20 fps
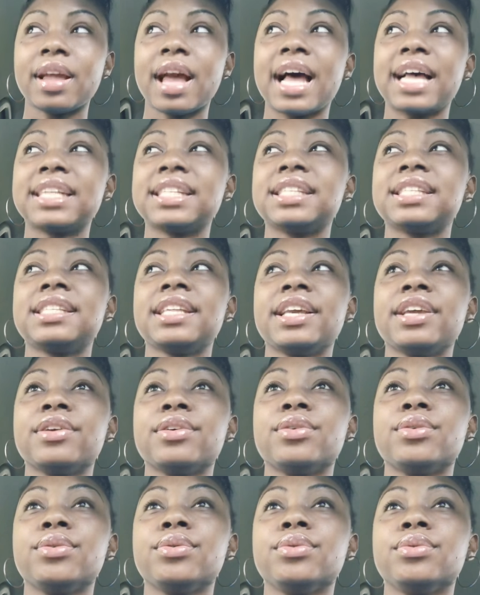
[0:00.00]
I
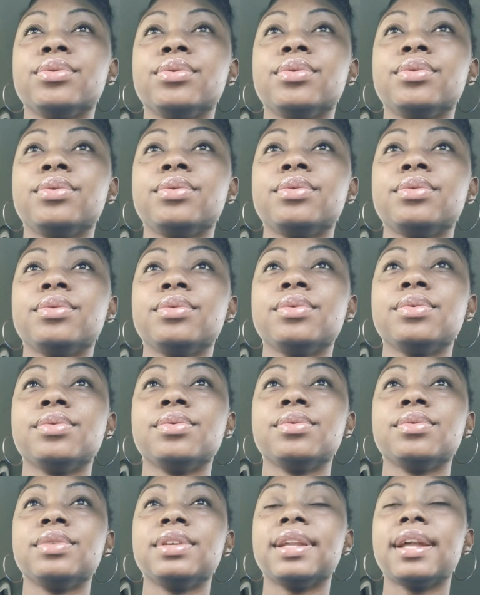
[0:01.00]
still
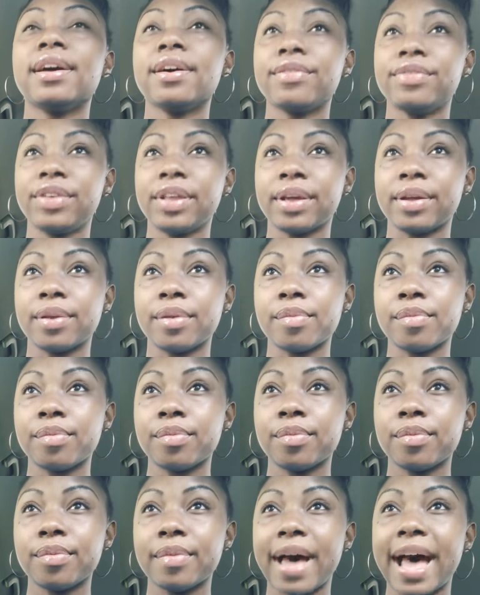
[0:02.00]
loved him.
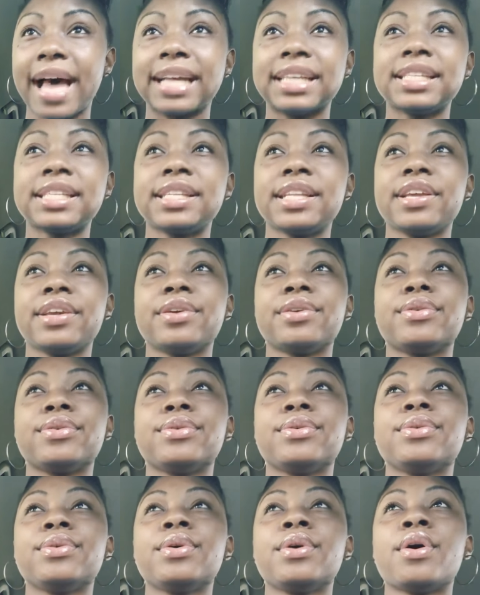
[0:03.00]
I
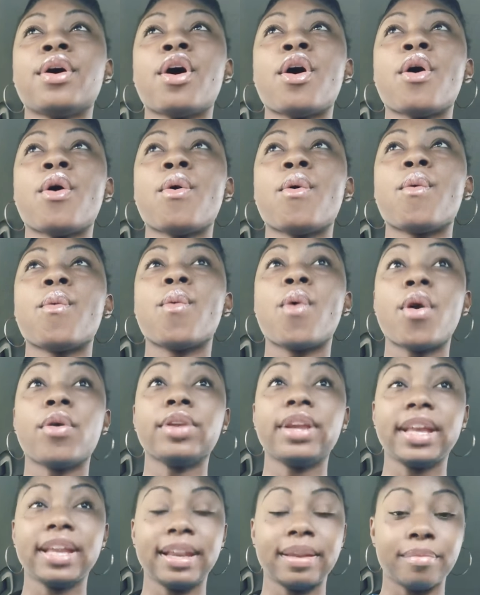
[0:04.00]
still
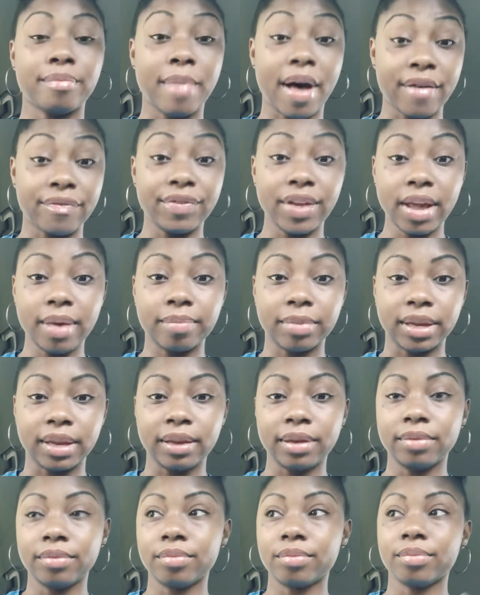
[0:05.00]
wanted my
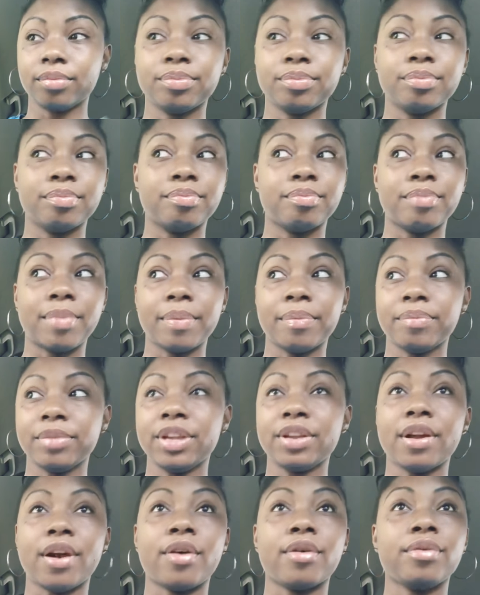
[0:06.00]
family,
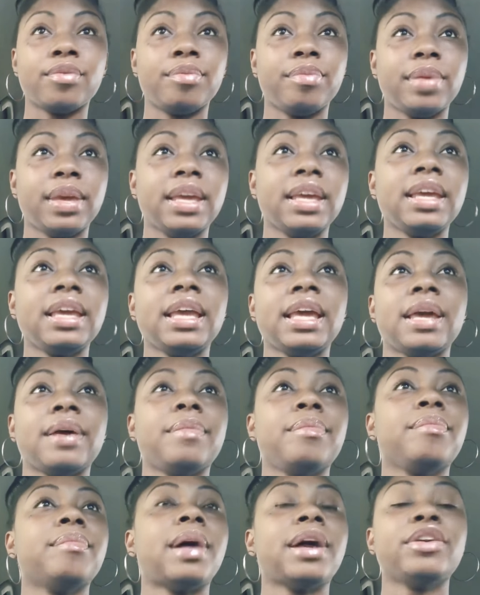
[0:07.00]
me,
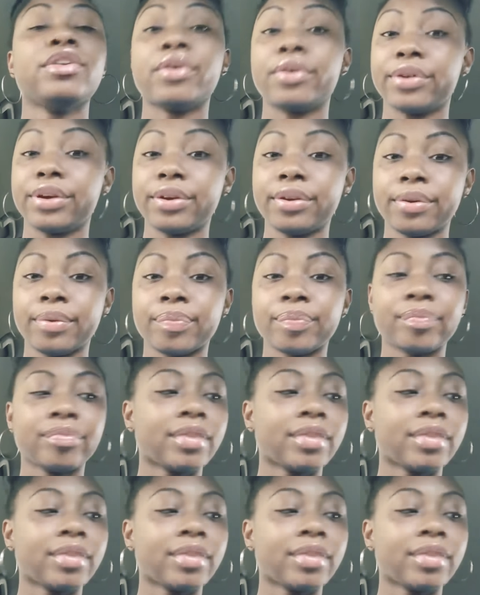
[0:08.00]
him, my daughter.